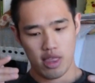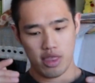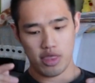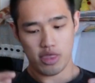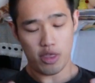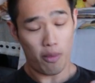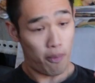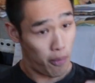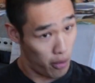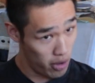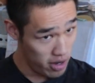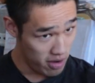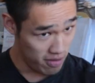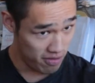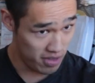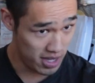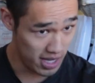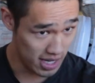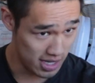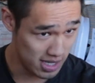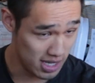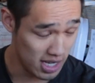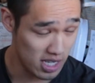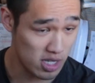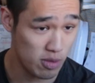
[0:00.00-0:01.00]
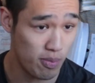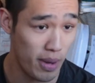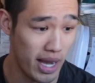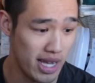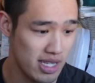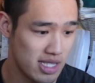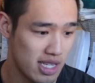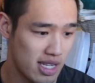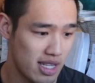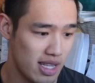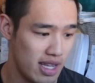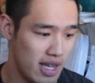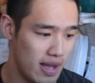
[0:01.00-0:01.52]
The point of this is
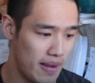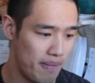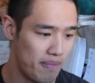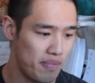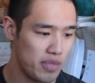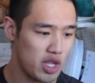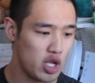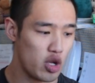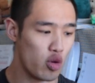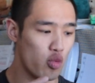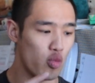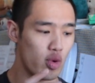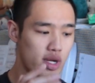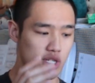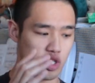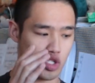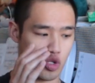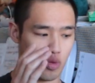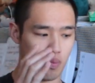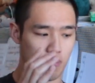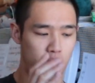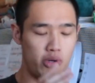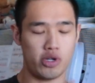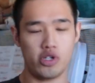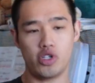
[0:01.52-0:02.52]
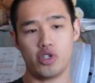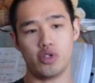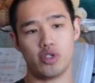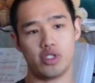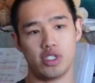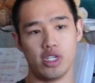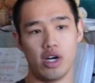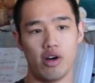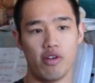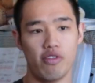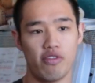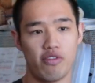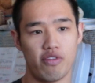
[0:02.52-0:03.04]
basically you want to push
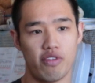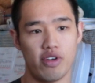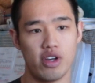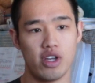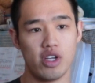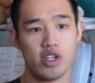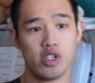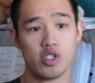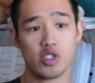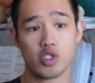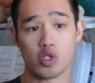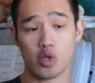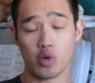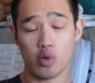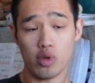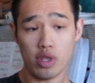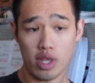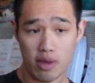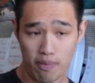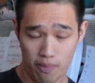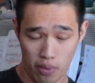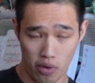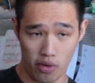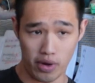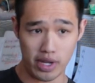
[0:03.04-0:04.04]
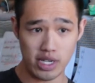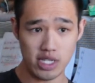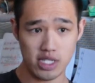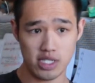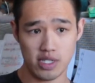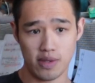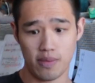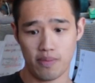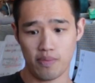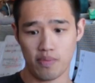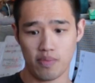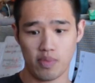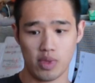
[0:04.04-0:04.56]
yourself to the
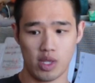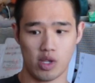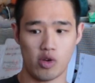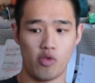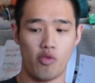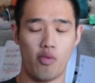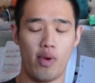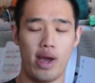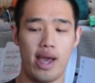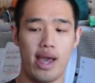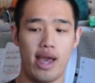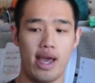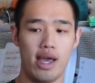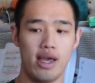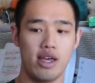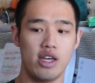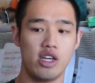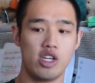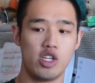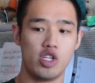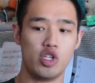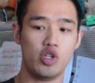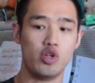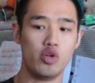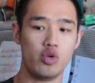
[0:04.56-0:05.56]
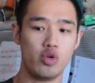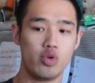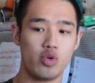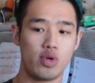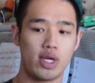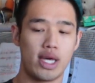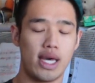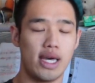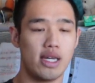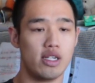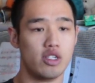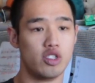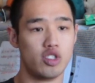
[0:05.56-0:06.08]
point where you
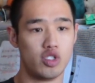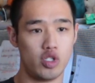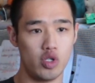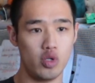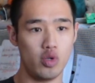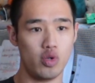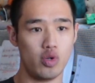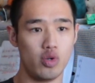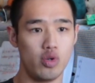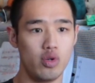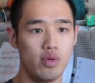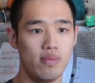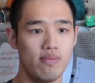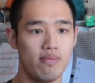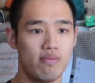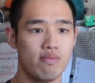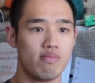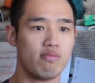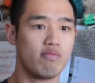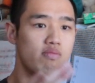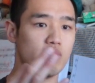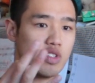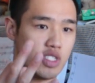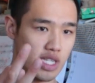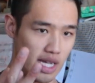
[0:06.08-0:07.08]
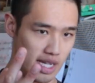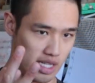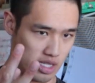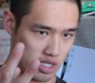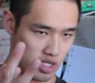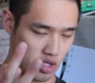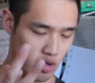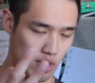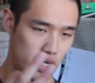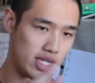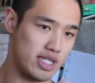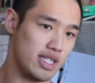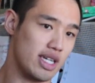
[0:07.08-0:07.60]
can do, say it's
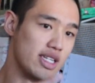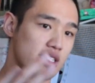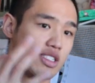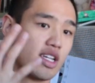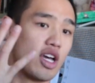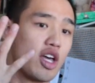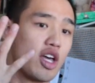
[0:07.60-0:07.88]
3 sets.